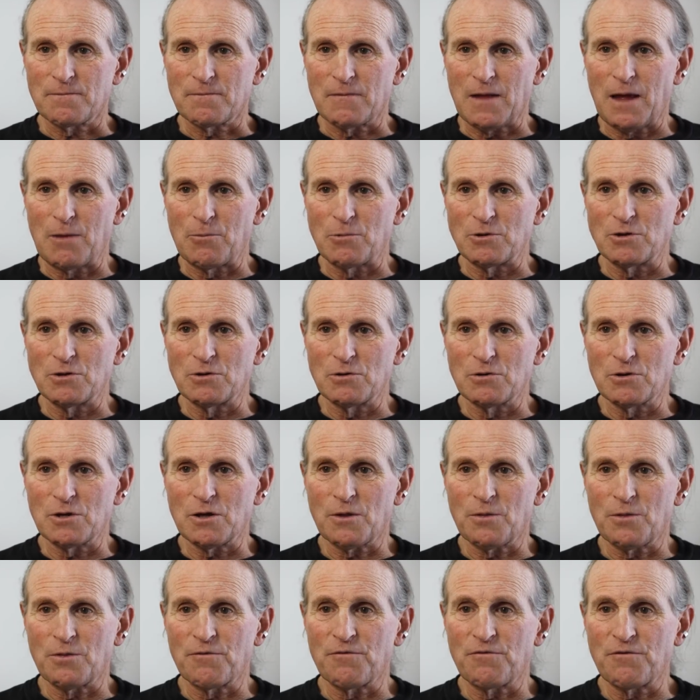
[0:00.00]
And when you look
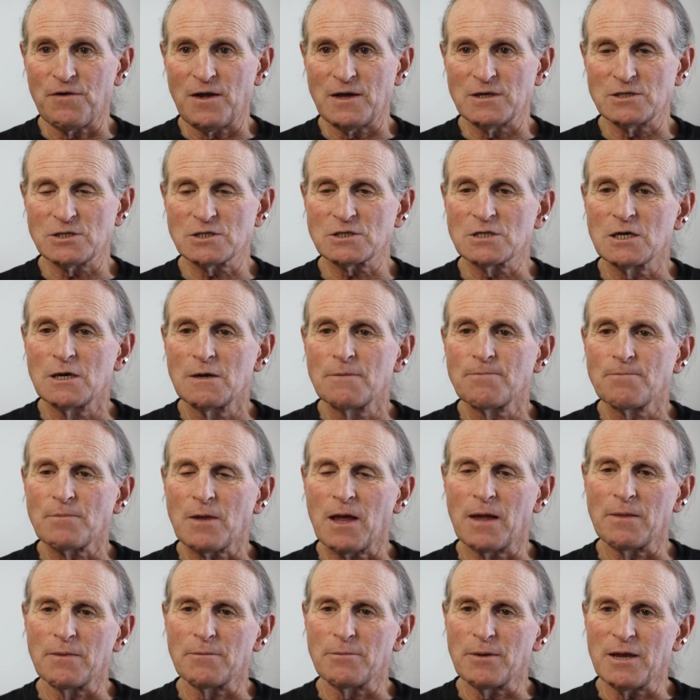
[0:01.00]
at the face
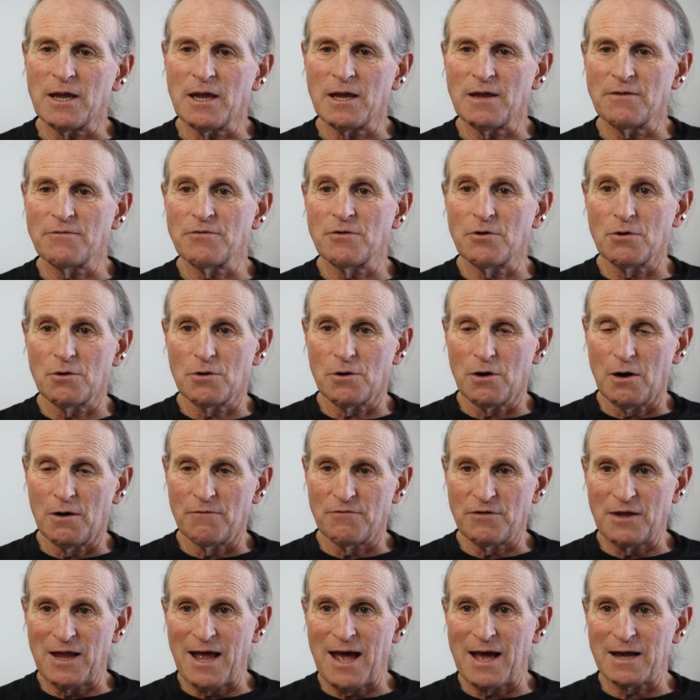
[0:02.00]
and the behavior of
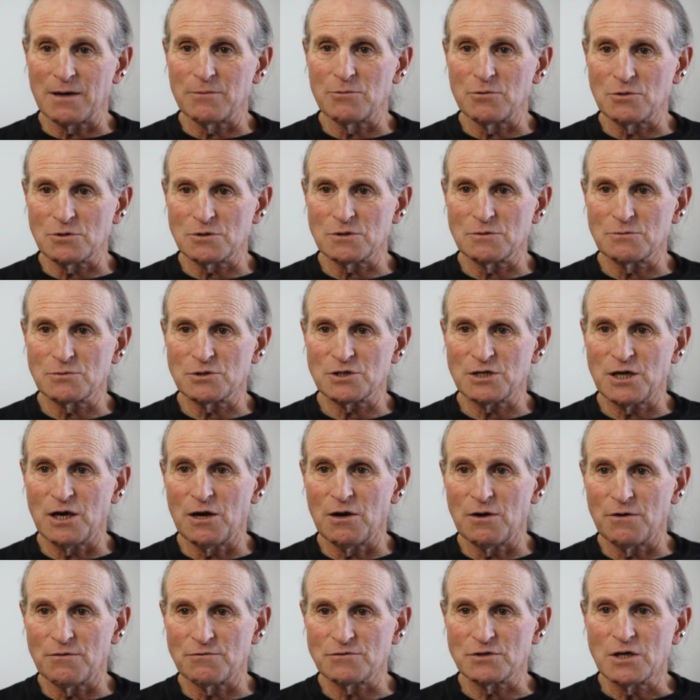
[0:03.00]
the animals
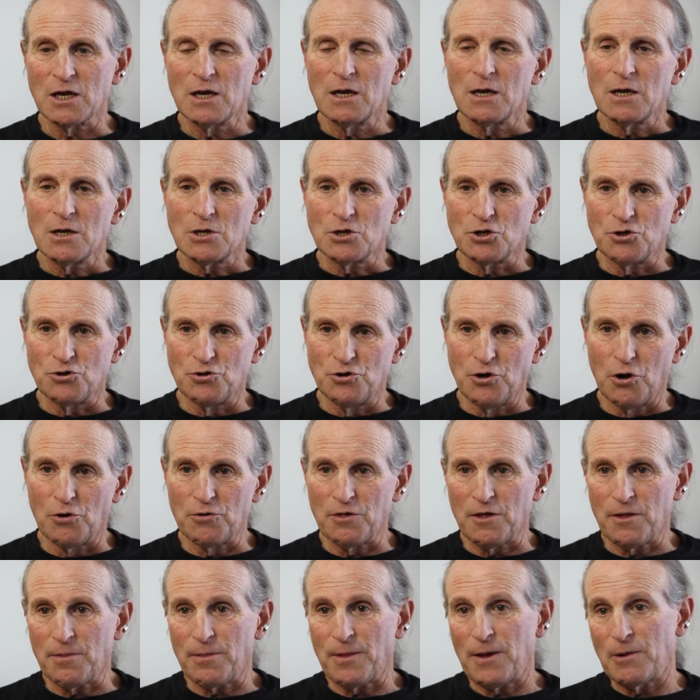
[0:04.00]
themselves, you know
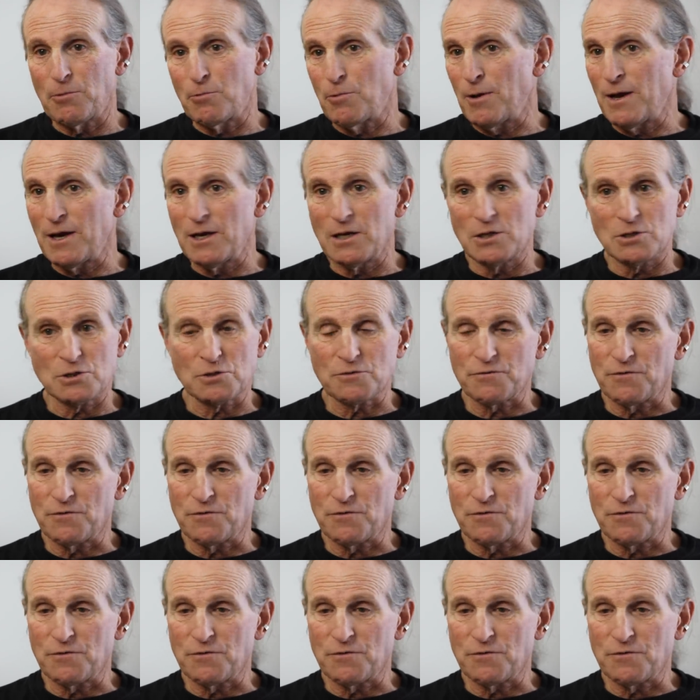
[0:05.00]
that they range